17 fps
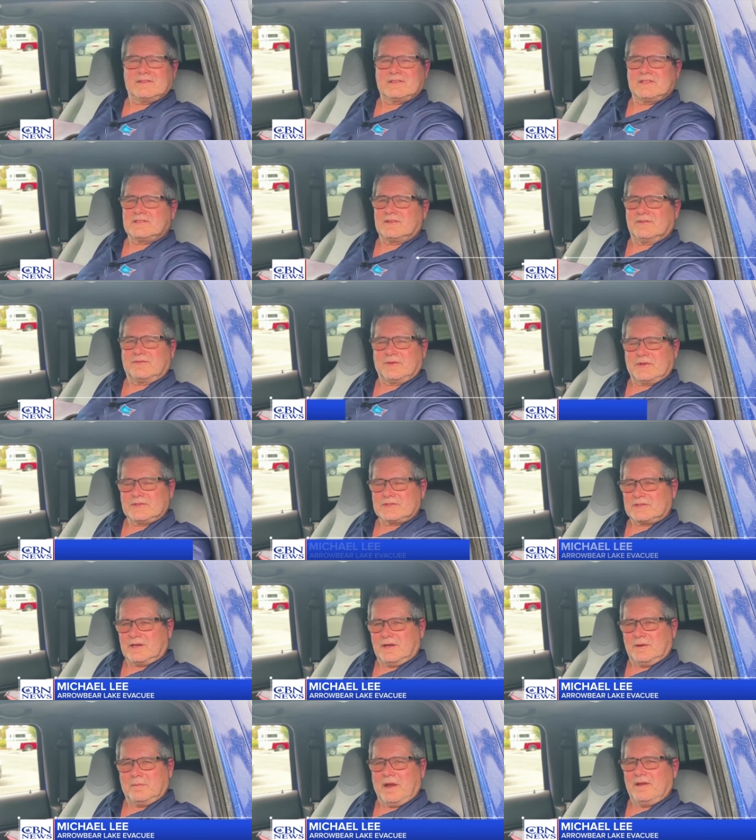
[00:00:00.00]
This is the
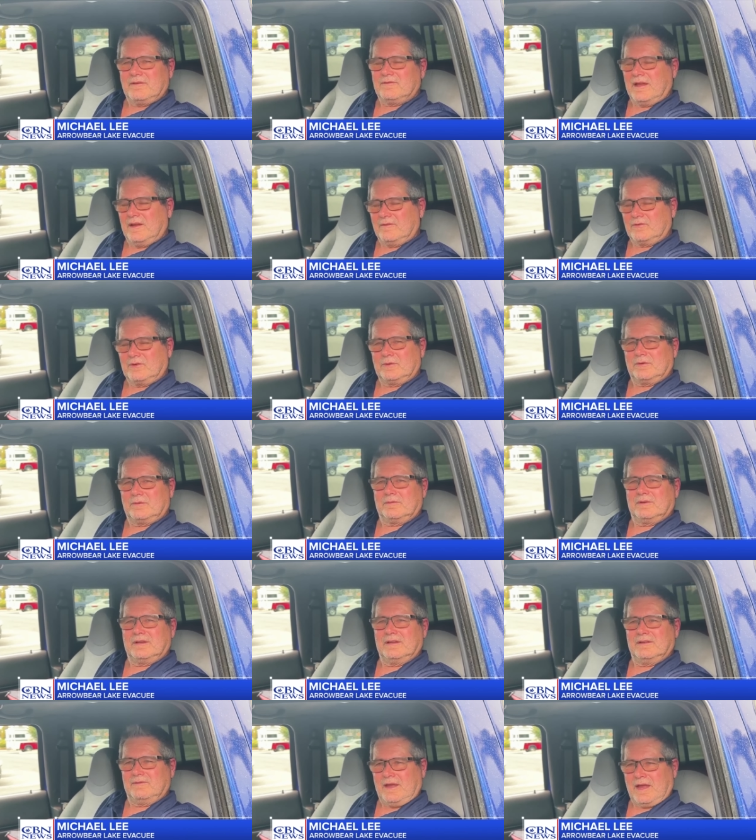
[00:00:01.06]
first time I've ever
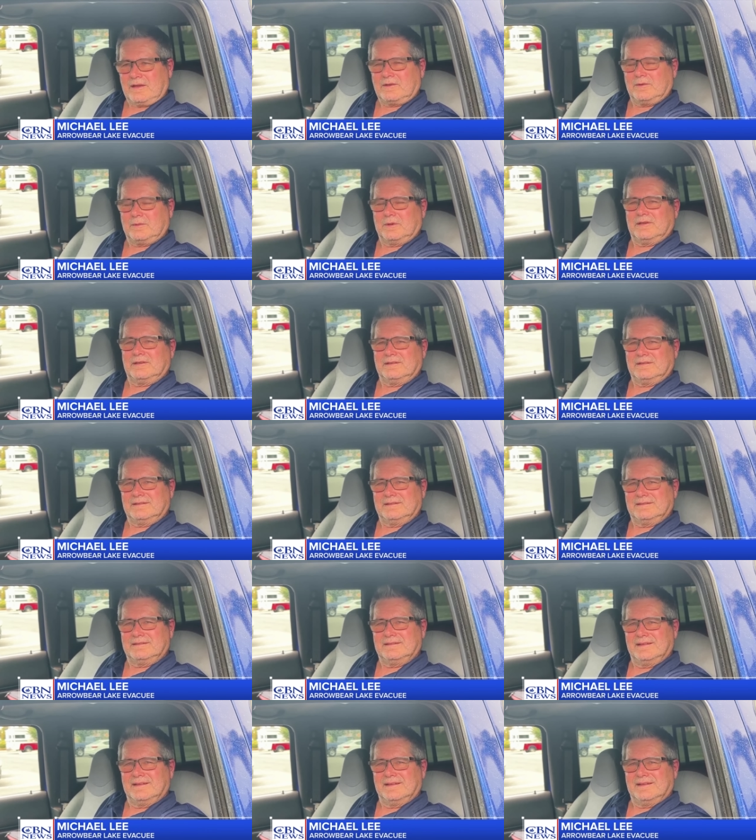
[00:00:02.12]
evacuated,
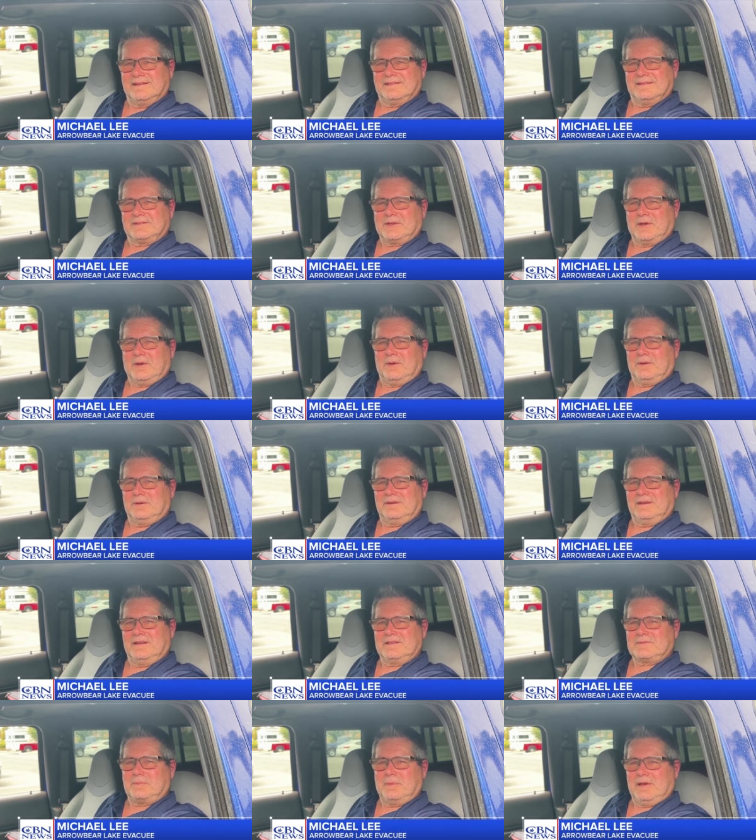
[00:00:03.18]
so
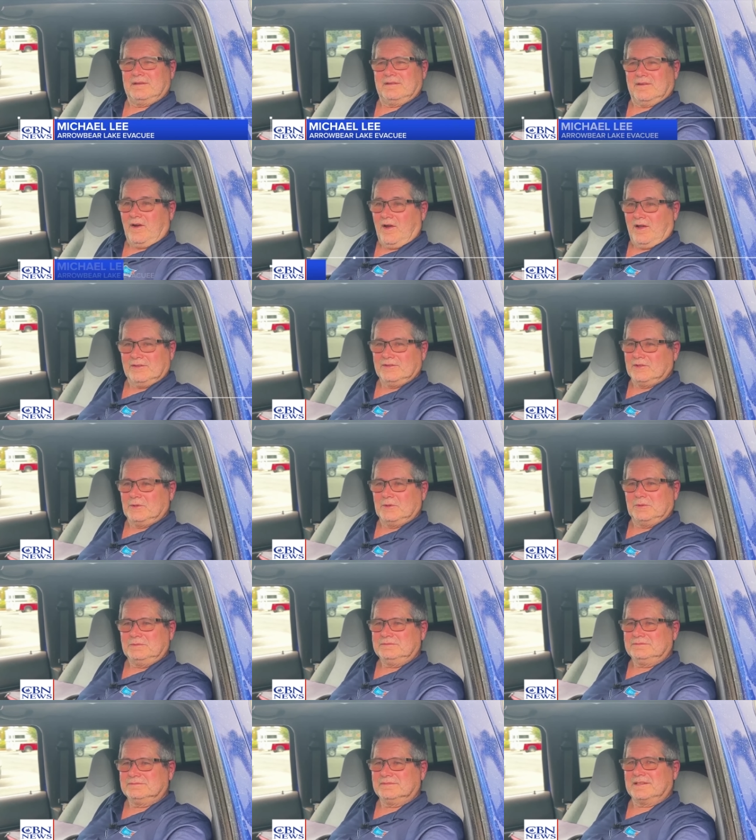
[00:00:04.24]
it's been all
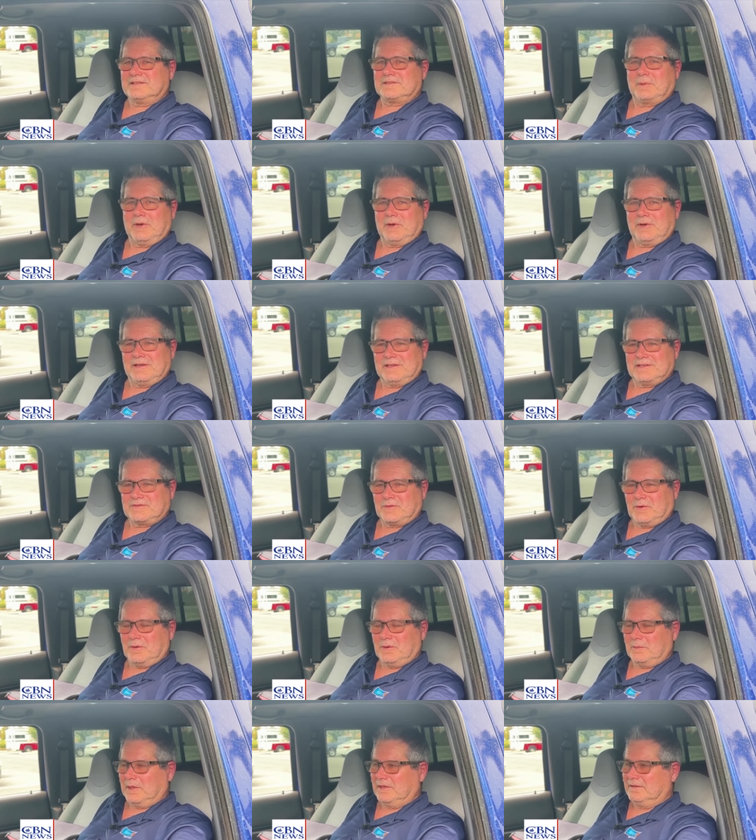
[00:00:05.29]
new experience for